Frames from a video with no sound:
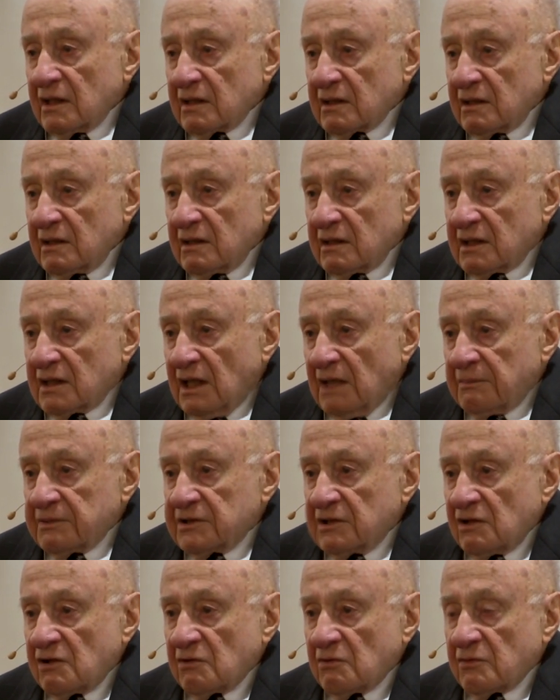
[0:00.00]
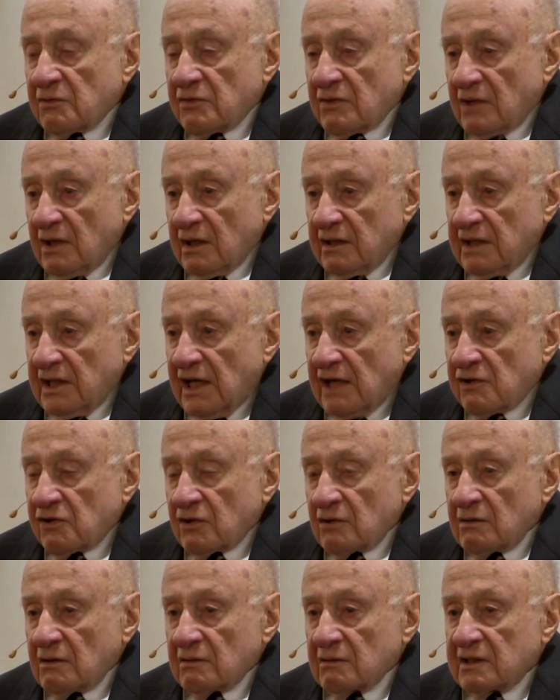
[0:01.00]
in competition with a
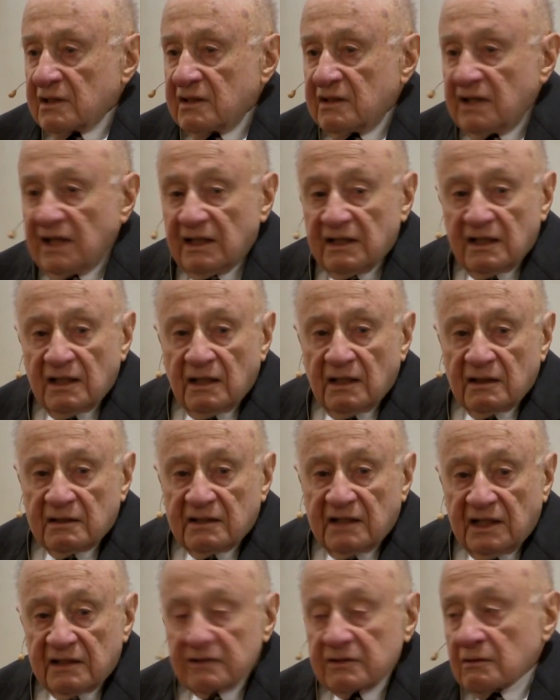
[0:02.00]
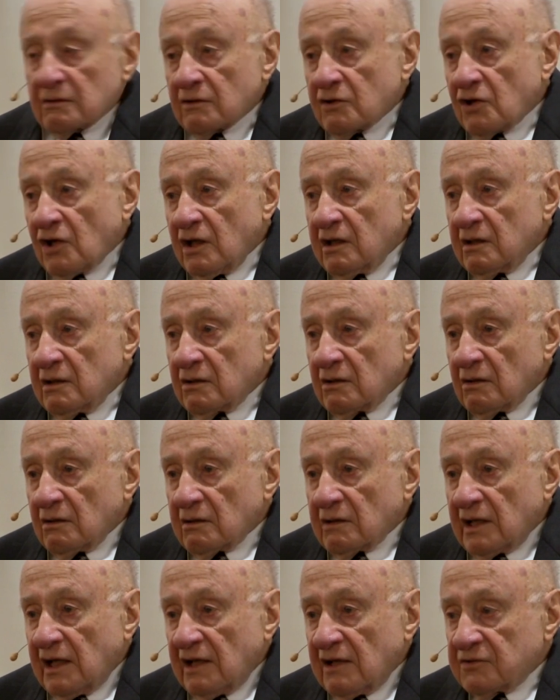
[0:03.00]
national dent uh, dental chain called
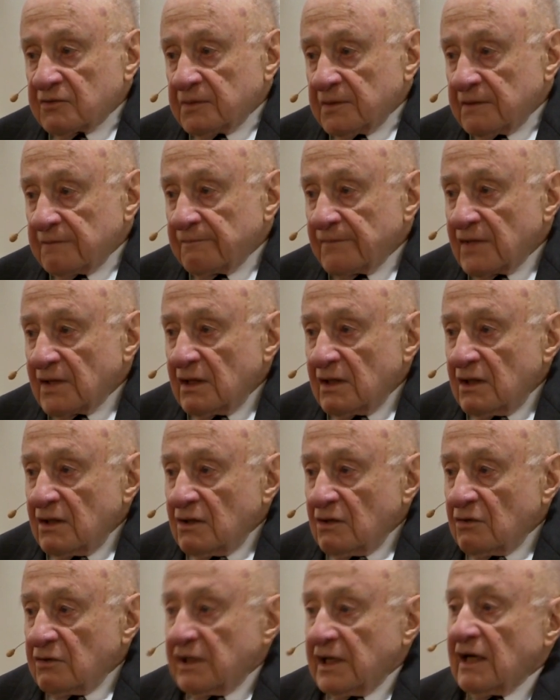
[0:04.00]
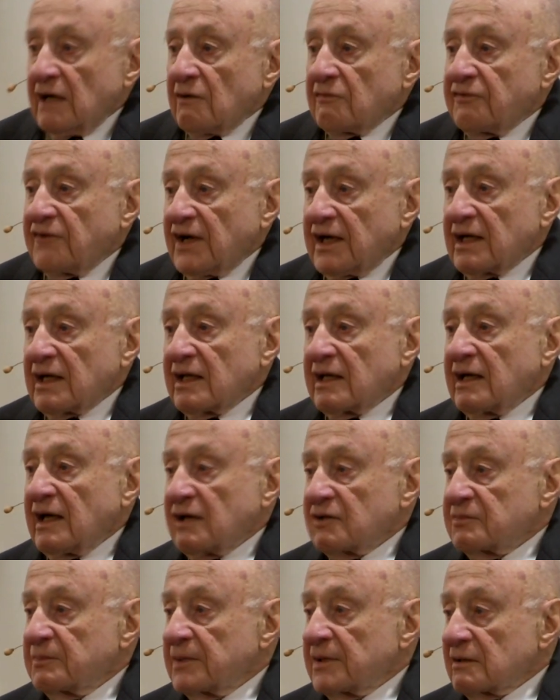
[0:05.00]
Aspen who now finally
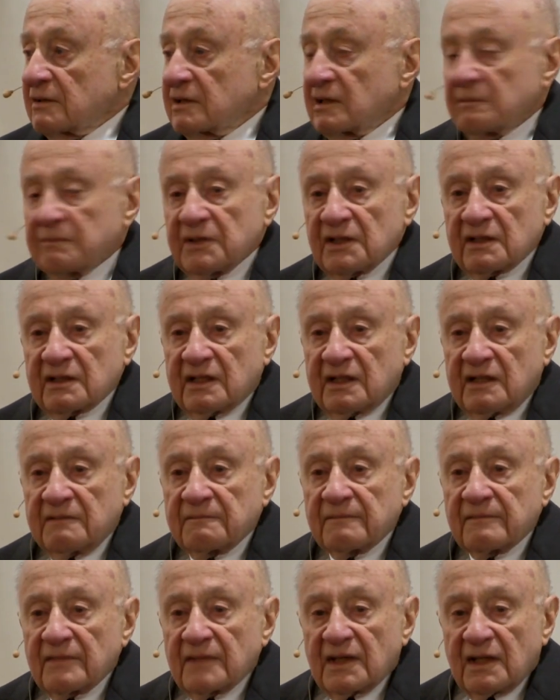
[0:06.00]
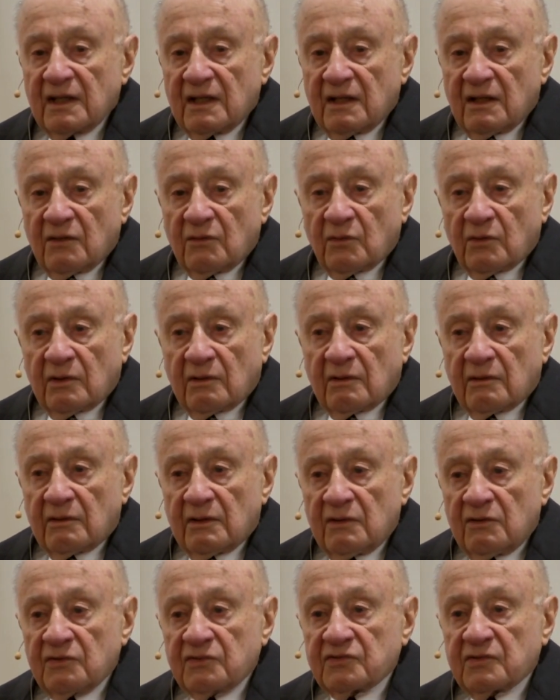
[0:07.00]
has built a building where
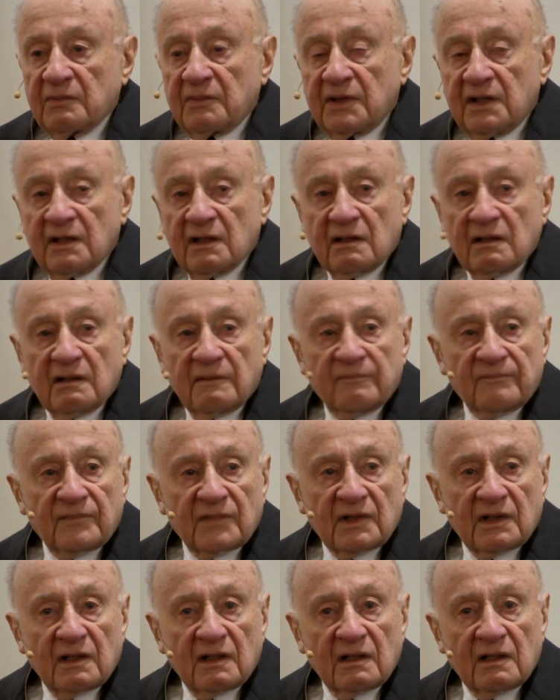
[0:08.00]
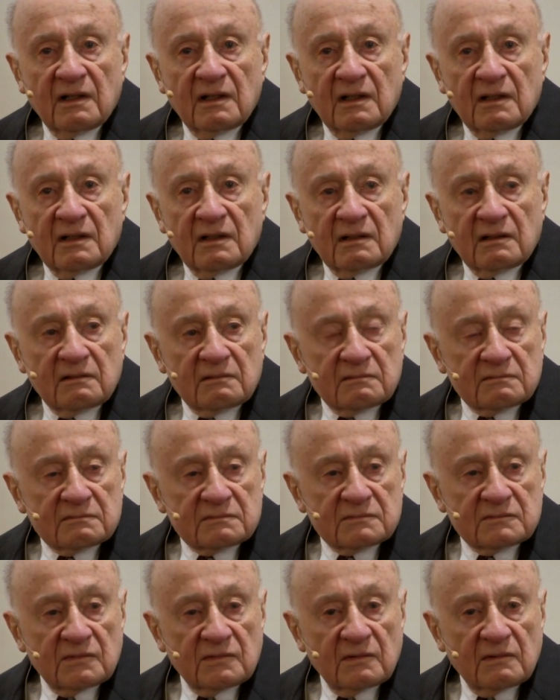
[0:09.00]
used to be a, a
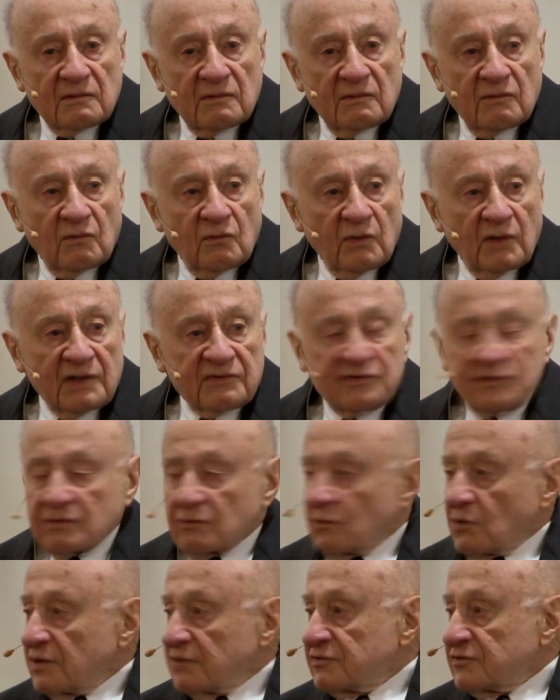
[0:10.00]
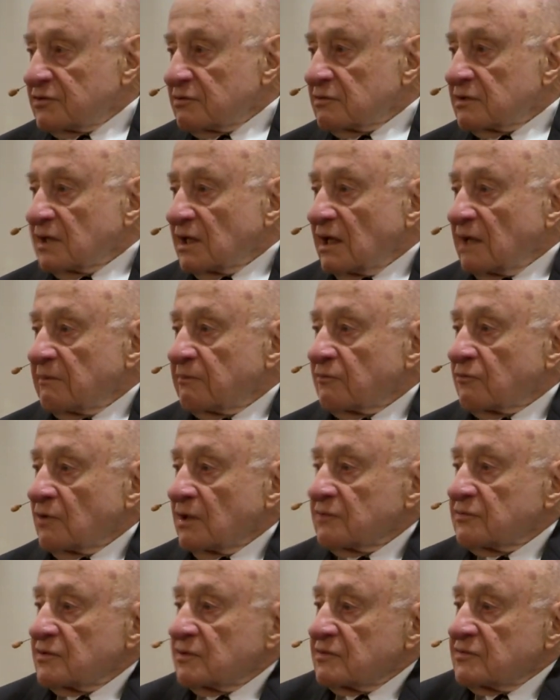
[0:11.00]
west, Western type
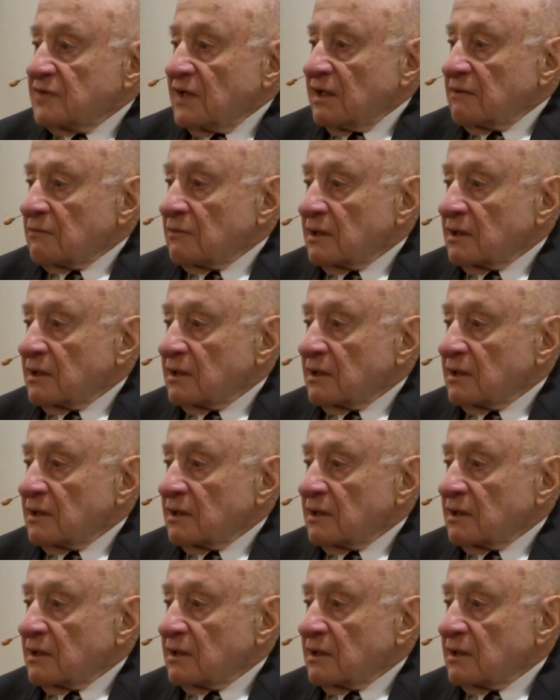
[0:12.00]
rest, steak,